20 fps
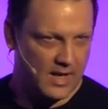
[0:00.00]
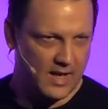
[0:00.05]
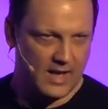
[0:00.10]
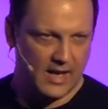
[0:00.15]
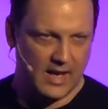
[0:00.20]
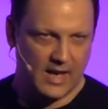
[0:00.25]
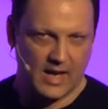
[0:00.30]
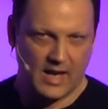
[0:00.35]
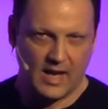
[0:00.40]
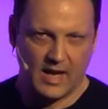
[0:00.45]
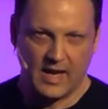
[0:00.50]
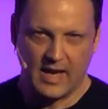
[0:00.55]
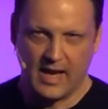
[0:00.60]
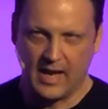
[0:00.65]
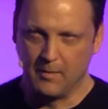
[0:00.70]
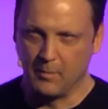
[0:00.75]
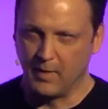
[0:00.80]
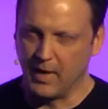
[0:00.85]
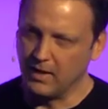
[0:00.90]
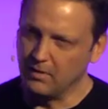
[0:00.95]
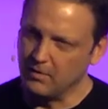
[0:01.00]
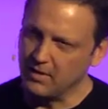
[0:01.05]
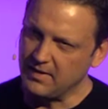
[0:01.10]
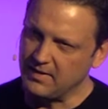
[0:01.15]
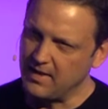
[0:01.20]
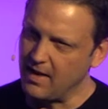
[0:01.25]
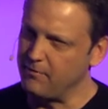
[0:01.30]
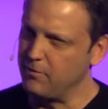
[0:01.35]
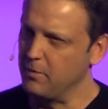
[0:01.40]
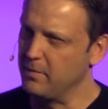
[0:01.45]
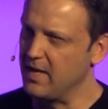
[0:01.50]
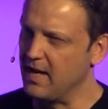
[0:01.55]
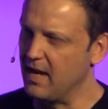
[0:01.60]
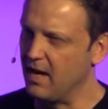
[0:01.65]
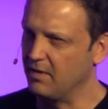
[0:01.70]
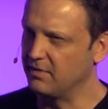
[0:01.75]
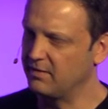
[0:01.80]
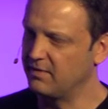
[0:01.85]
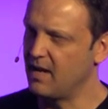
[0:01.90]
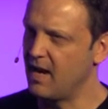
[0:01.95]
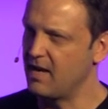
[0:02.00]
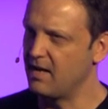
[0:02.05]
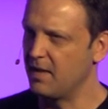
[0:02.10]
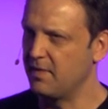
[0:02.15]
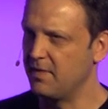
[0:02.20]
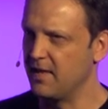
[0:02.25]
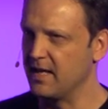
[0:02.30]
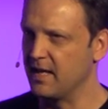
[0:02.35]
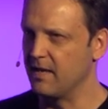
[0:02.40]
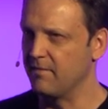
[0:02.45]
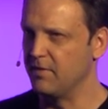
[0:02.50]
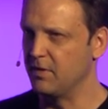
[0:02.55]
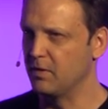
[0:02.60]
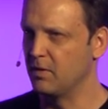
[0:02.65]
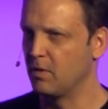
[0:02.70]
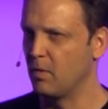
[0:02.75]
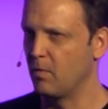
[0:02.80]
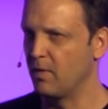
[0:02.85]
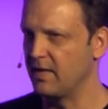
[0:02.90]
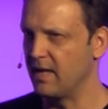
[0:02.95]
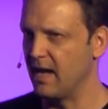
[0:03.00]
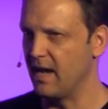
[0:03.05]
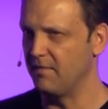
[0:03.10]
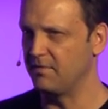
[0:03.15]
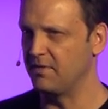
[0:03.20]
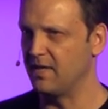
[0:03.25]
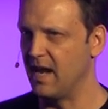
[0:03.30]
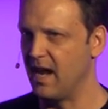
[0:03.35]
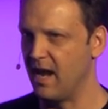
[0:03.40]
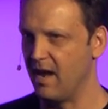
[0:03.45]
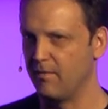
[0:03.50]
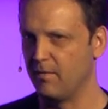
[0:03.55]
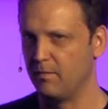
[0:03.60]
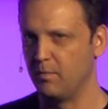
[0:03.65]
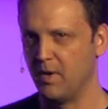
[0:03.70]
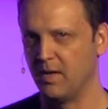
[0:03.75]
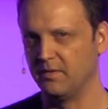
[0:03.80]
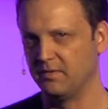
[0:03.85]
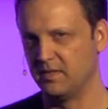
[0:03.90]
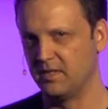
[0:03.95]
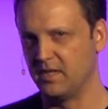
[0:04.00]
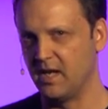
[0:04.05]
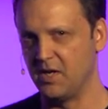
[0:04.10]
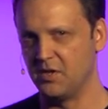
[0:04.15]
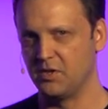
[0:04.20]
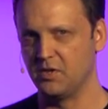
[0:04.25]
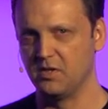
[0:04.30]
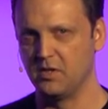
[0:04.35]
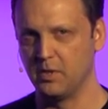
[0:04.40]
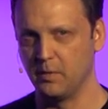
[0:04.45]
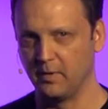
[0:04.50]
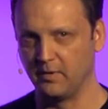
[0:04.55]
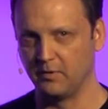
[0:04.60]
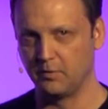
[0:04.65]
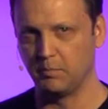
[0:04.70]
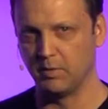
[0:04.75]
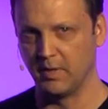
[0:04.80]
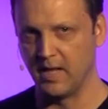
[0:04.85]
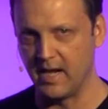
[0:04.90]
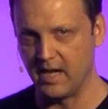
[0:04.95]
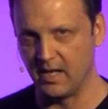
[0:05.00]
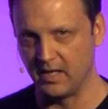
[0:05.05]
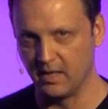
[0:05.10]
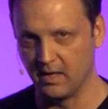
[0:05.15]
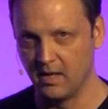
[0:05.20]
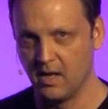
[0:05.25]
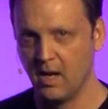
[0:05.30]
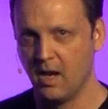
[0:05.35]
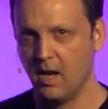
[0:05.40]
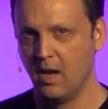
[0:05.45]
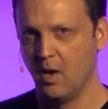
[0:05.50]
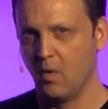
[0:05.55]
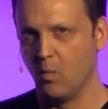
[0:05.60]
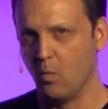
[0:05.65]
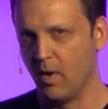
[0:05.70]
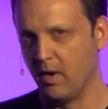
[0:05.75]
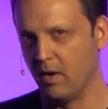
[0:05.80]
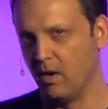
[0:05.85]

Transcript: Uh, and when I look at that from the outside, I think if you're going to have to have a presentation to explain what